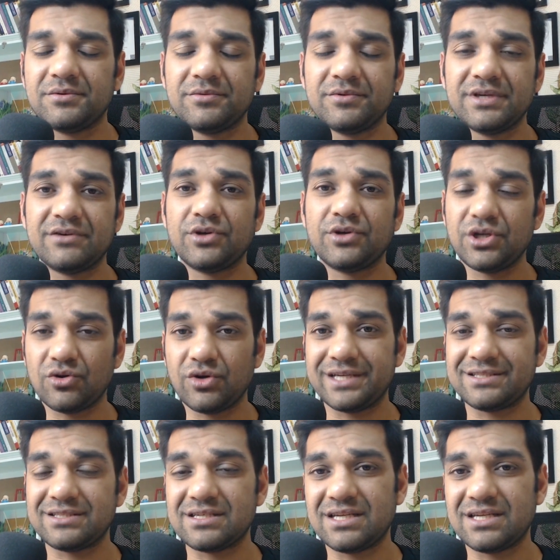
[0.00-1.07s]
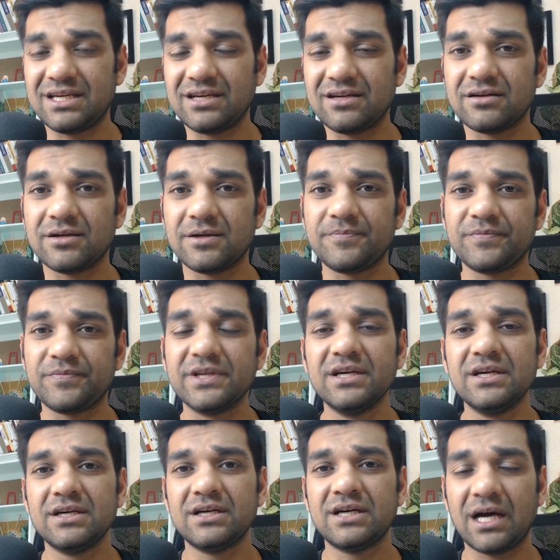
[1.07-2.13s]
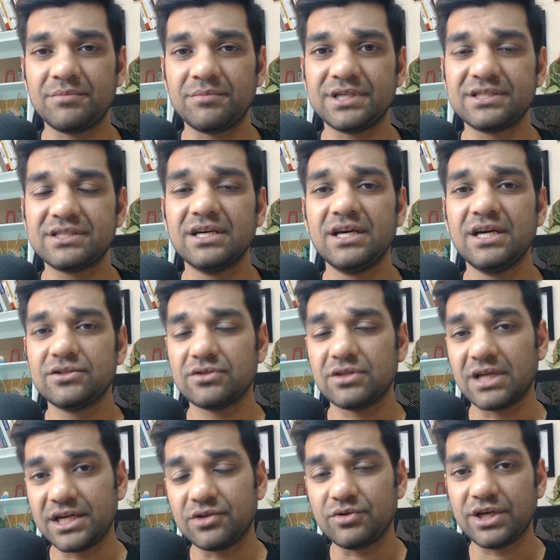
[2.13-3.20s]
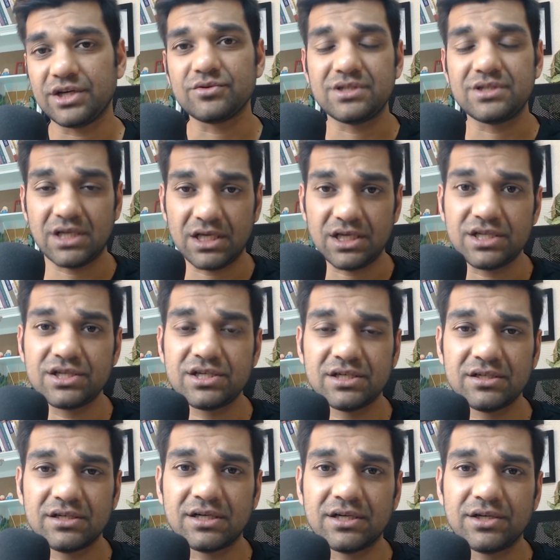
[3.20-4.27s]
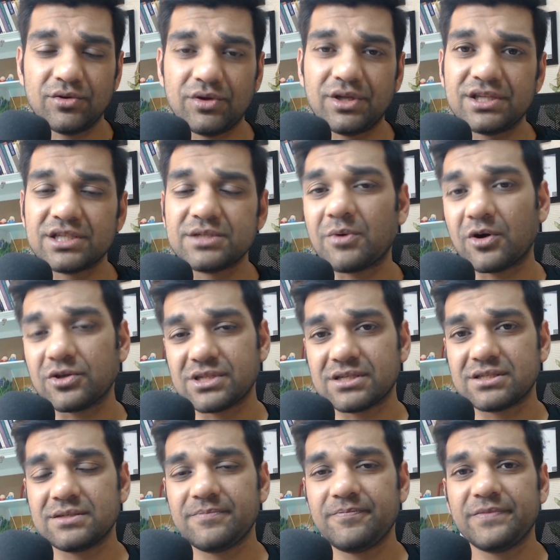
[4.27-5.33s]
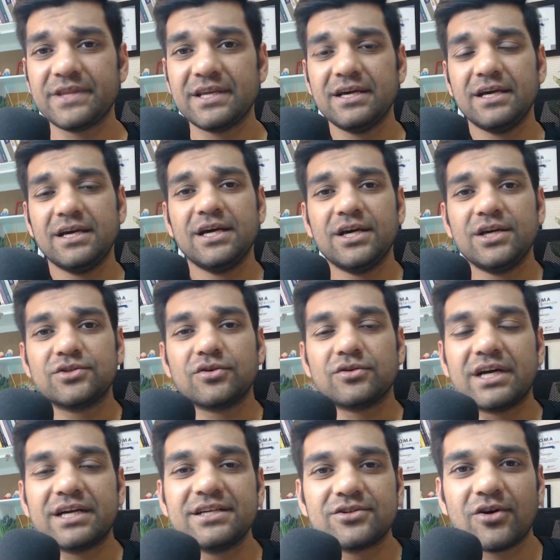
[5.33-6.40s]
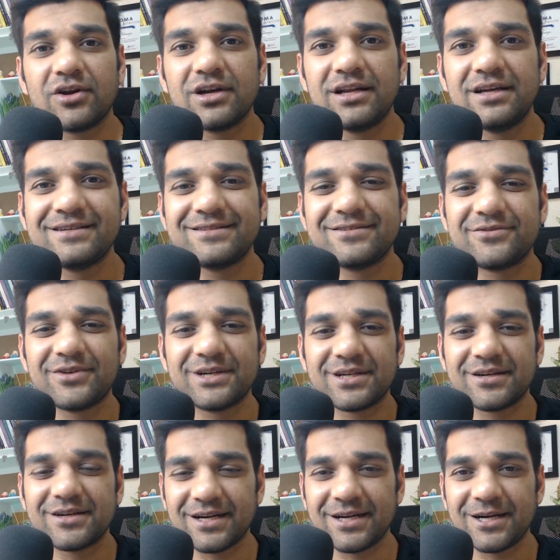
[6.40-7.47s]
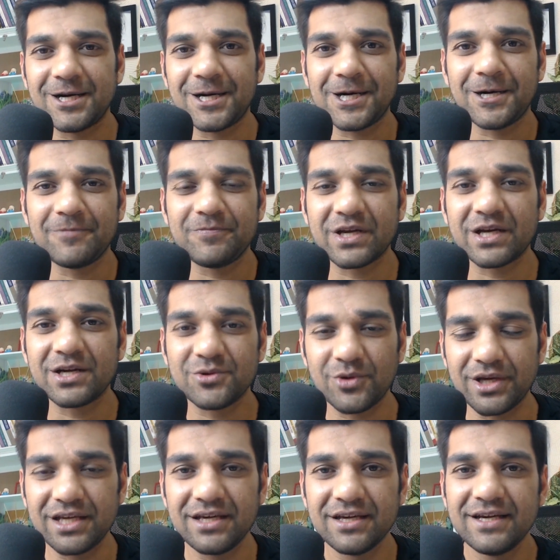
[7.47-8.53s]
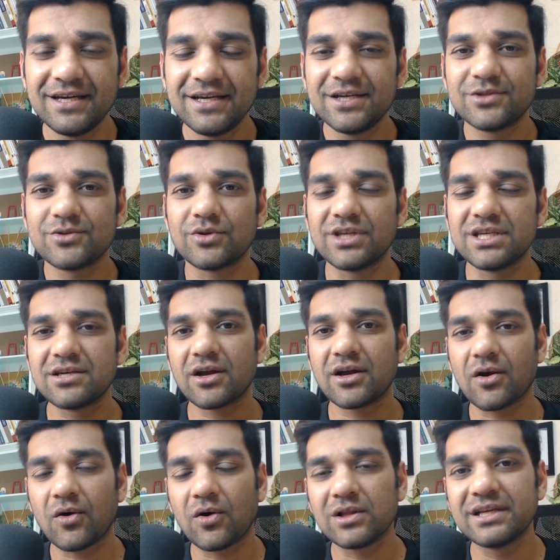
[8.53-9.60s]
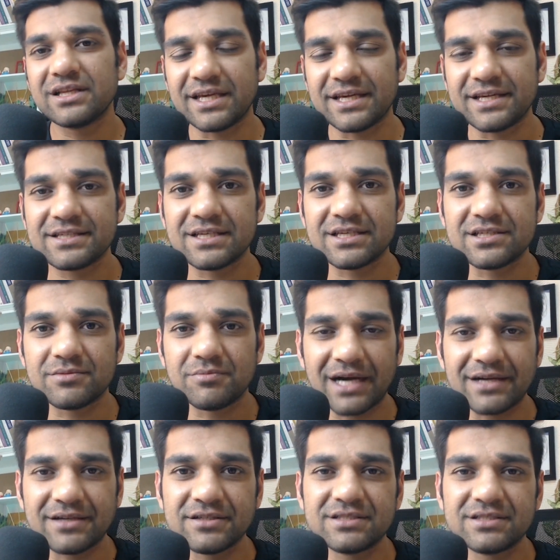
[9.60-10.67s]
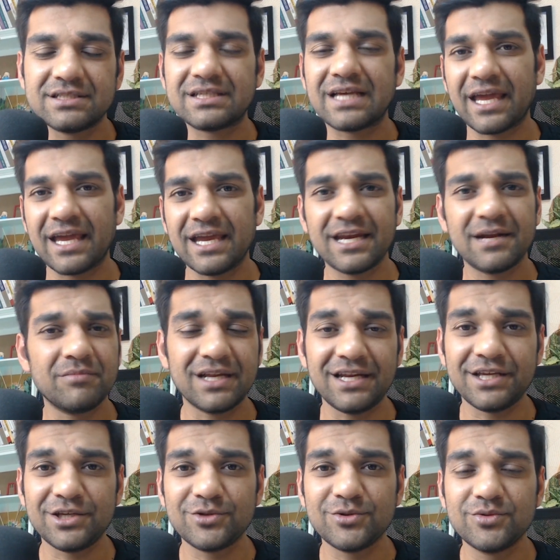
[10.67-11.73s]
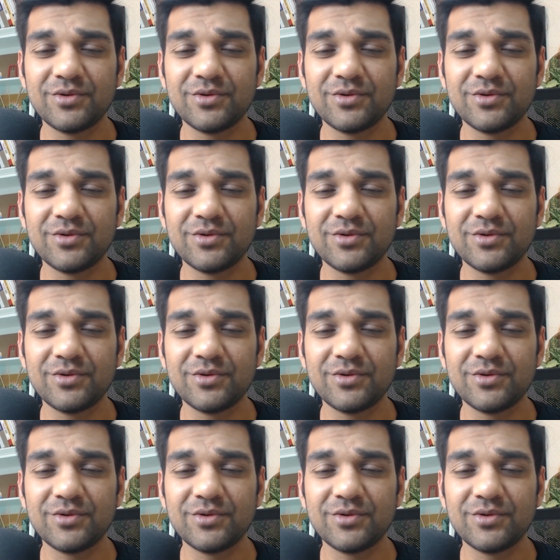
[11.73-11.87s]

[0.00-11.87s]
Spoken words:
your existing habits, so that you need to change during this process. So that is all for today. So these are all the things, is matters. Is again, I'm telling you,